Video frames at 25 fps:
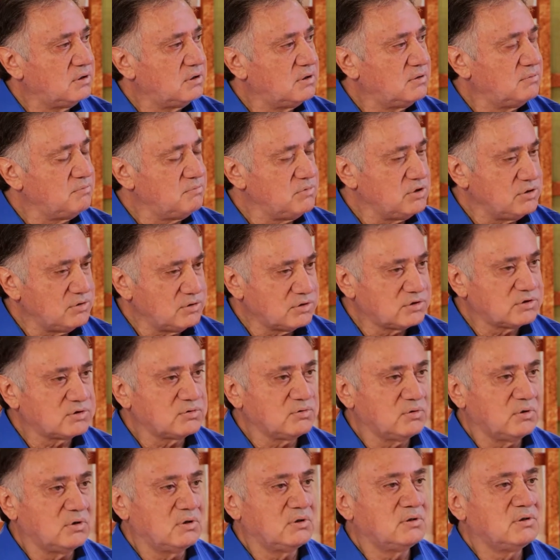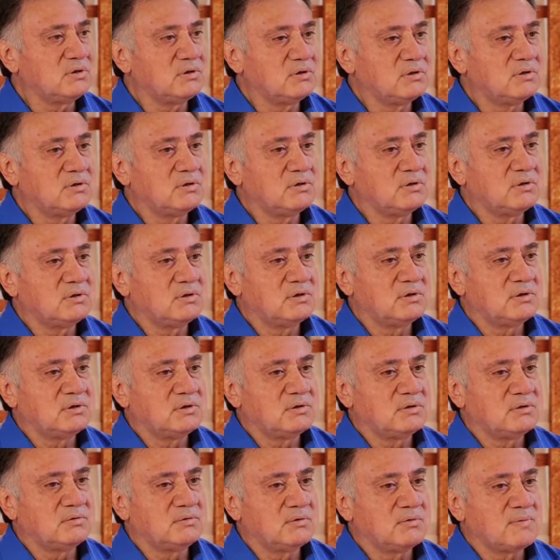mutual
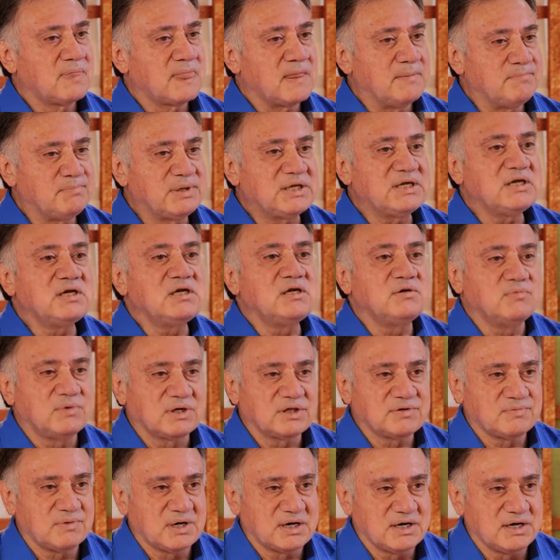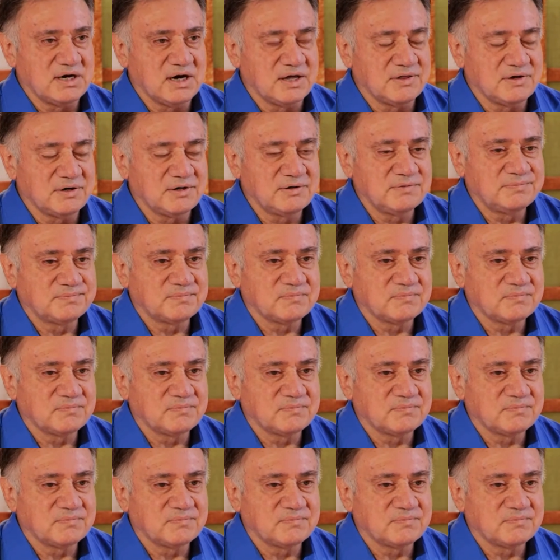being with one another.